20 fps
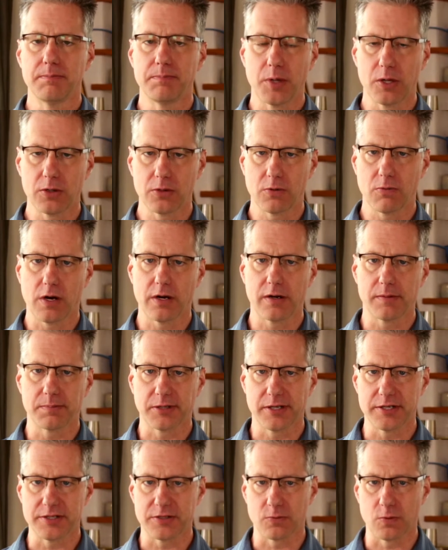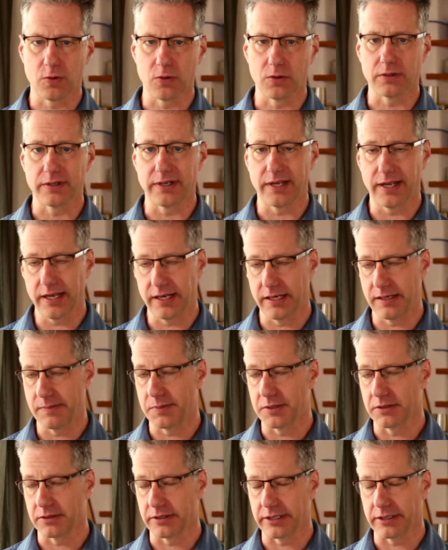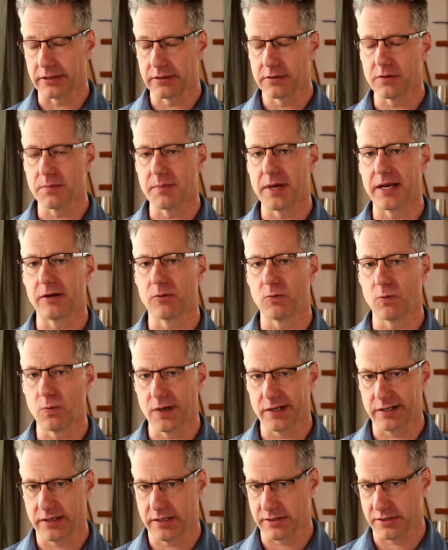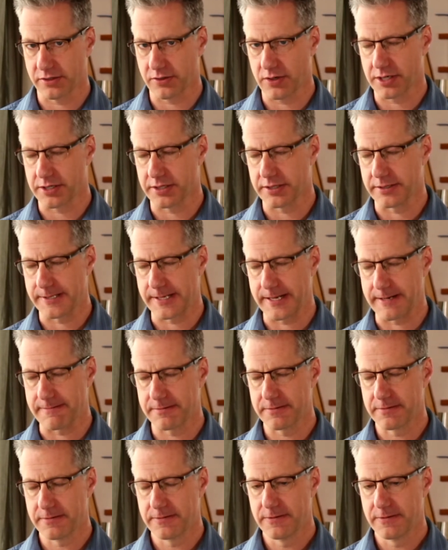Bulk water plays a role in any building, no matter what construction type.